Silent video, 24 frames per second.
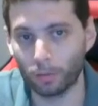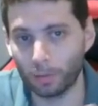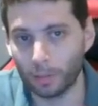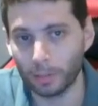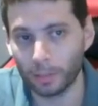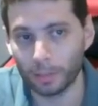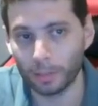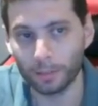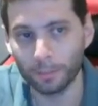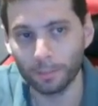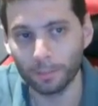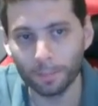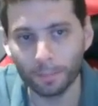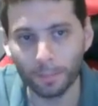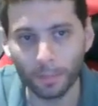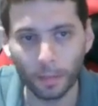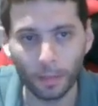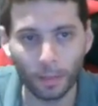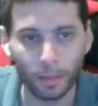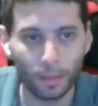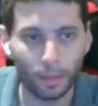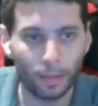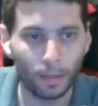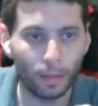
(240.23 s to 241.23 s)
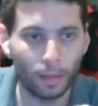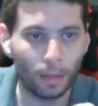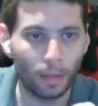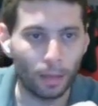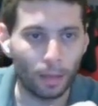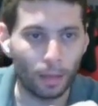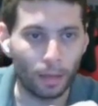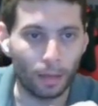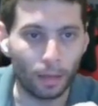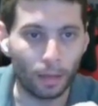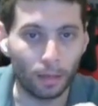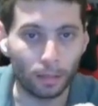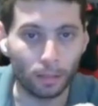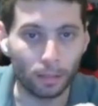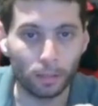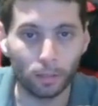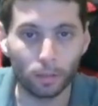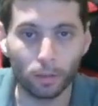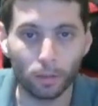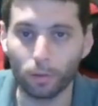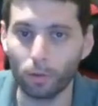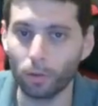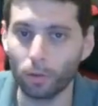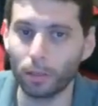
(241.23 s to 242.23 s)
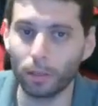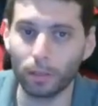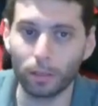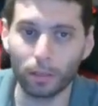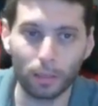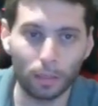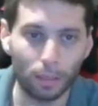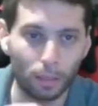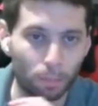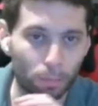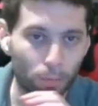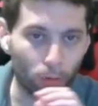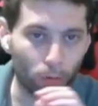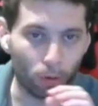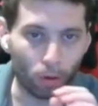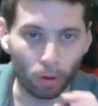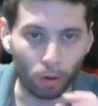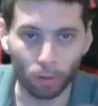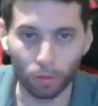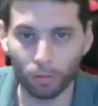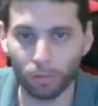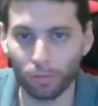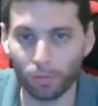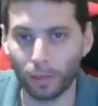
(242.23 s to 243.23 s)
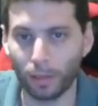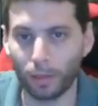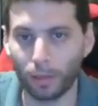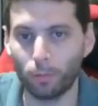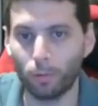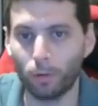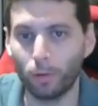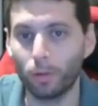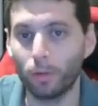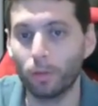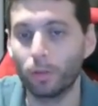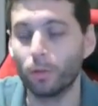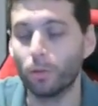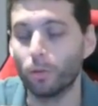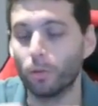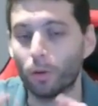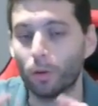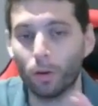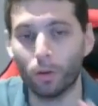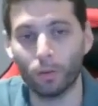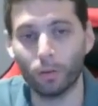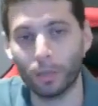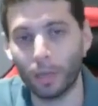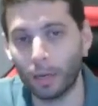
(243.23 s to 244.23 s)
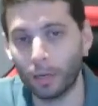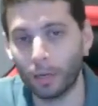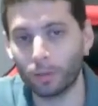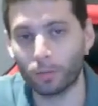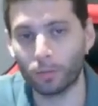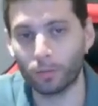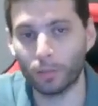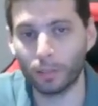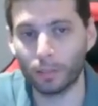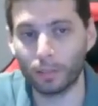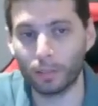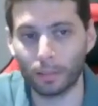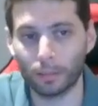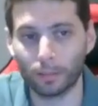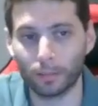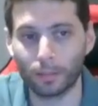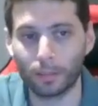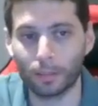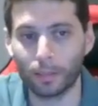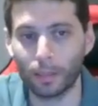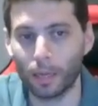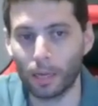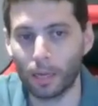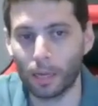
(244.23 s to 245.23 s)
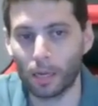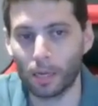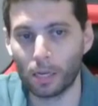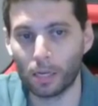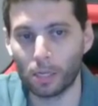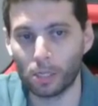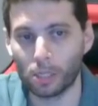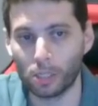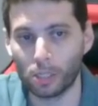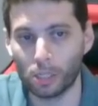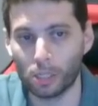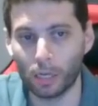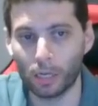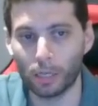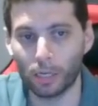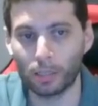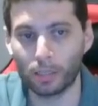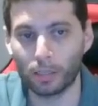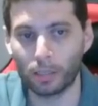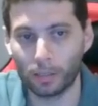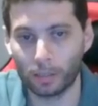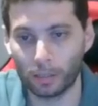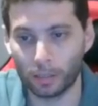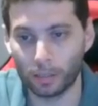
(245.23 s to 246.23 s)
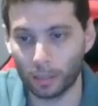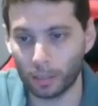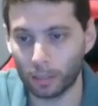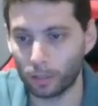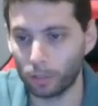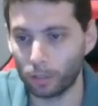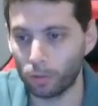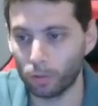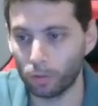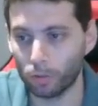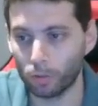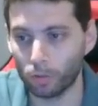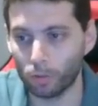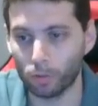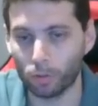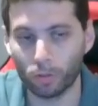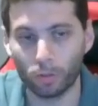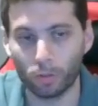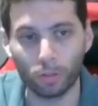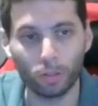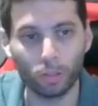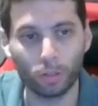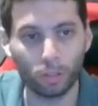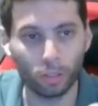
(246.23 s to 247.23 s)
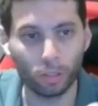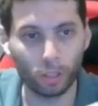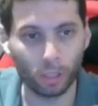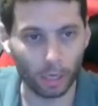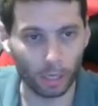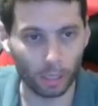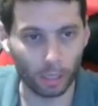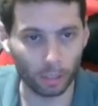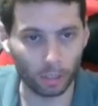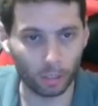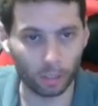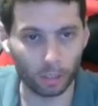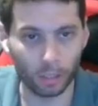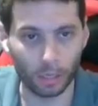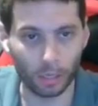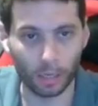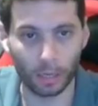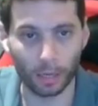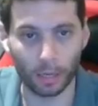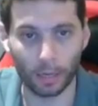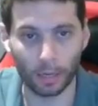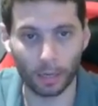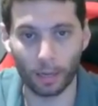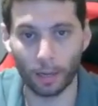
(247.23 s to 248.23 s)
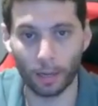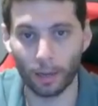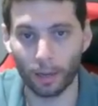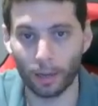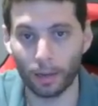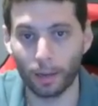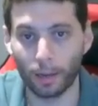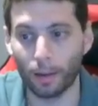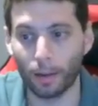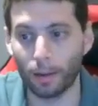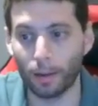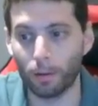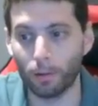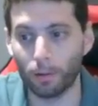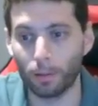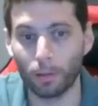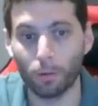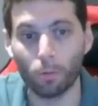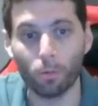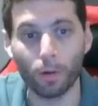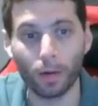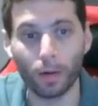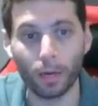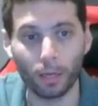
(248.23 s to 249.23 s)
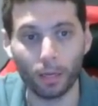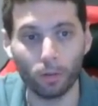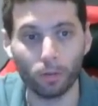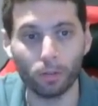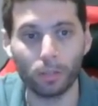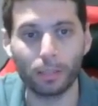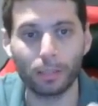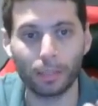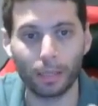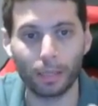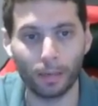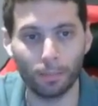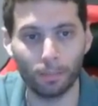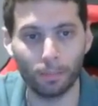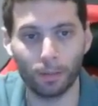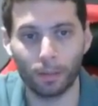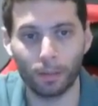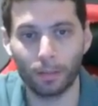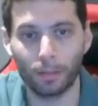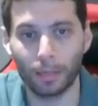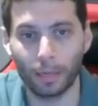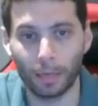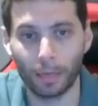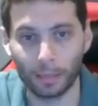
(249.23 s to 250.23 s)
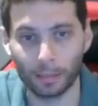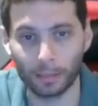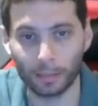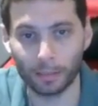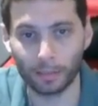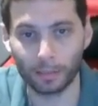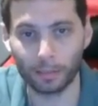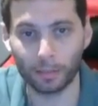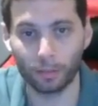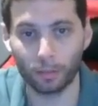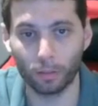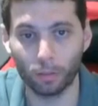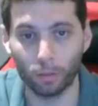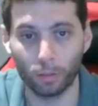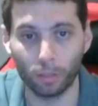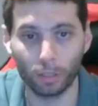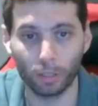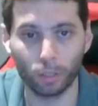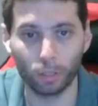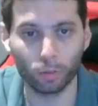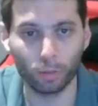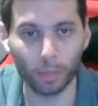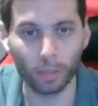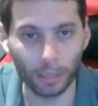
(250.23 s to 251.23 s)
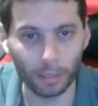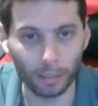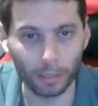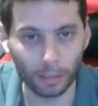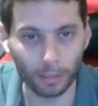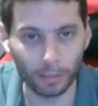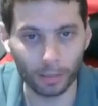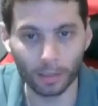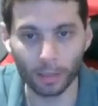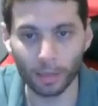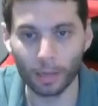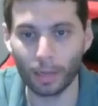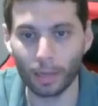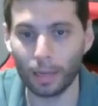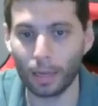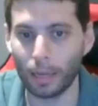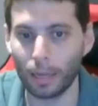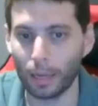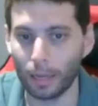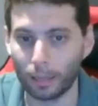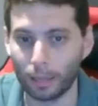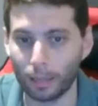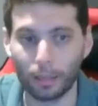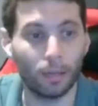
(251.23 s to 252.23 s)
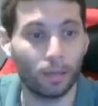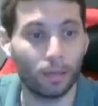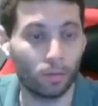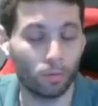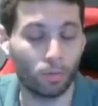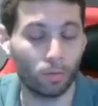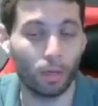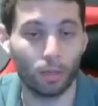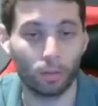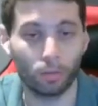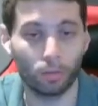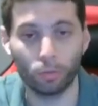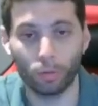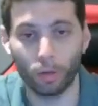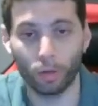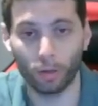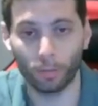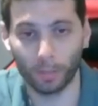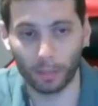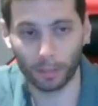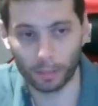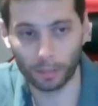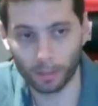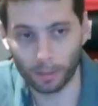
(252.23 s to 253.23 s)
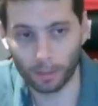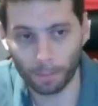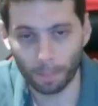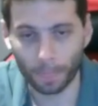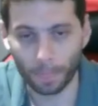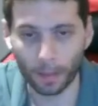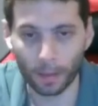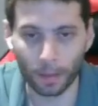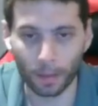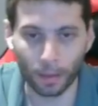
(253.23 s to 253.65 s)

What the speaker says: algorithm. So you can keep your own framework, your own algorithms, just need to change the way you sample tasks during training, and then you get ROML.